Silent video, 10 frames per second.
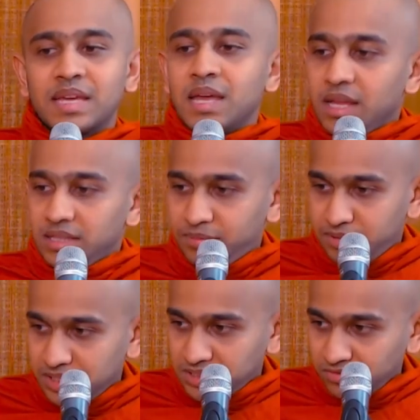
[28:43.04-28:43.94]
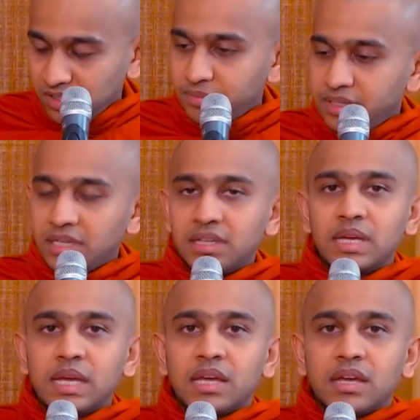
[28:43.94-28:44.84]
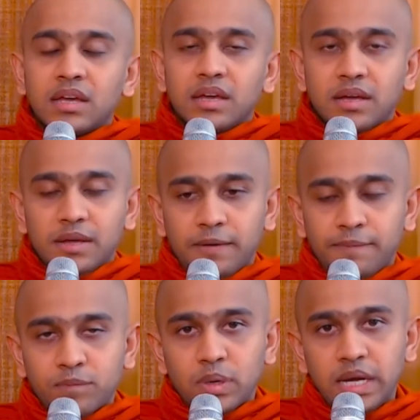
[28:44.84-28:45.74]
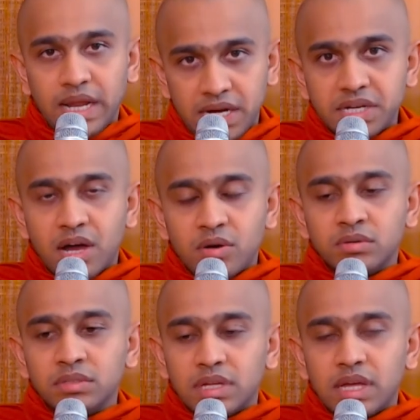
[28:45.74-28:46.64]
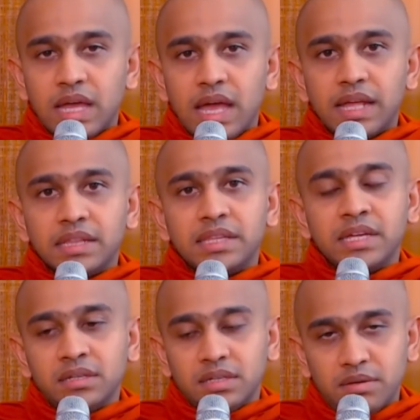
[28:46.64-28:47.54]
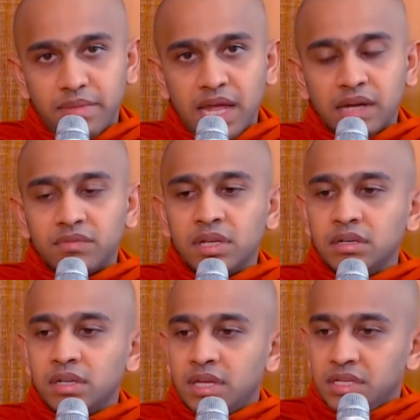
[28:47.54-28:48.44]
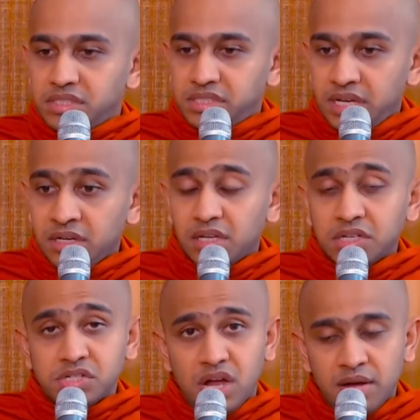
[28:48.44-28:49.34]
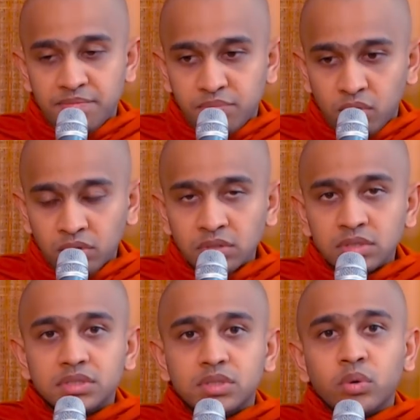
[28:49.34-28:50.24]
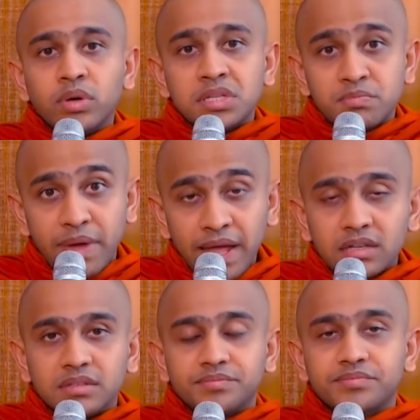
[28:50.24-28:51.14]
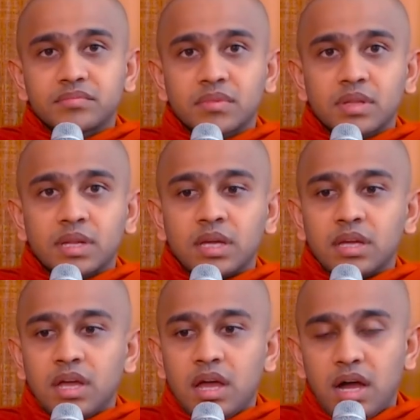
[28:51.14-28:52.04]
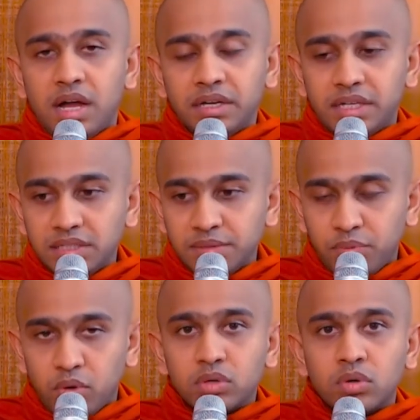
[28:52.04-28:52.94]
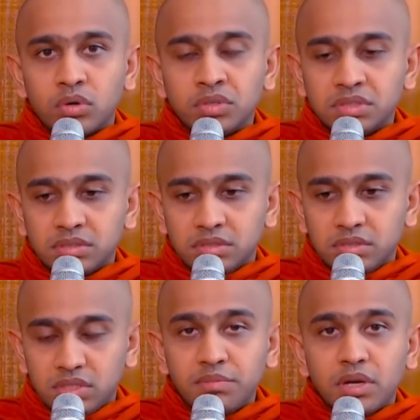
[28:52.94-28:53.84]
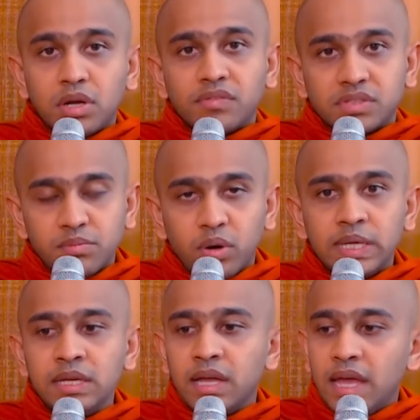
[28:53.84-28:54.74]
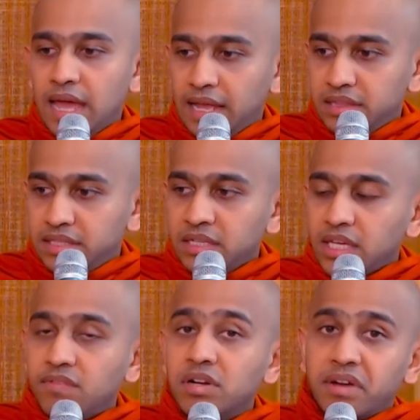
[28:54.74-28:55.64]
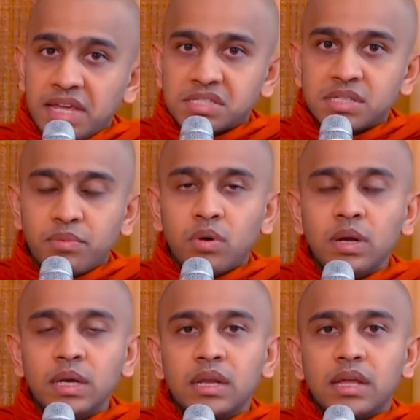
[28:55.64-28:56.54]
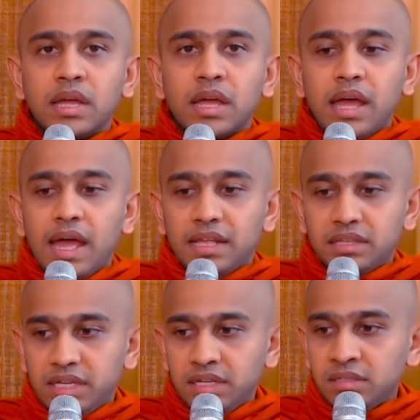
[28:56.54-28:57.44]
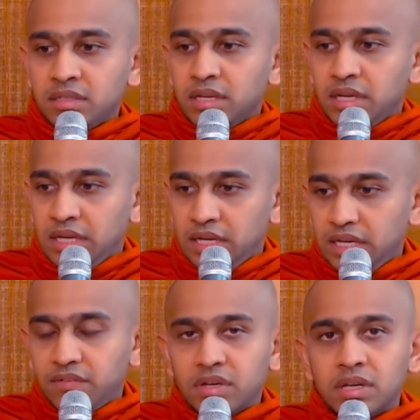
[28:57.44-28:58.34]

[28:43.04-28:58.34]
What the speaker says: The person will be laid down and then a man will send a sharp pole through his back until the pole goes to the middle of the body, and then he will raise the pole and then he will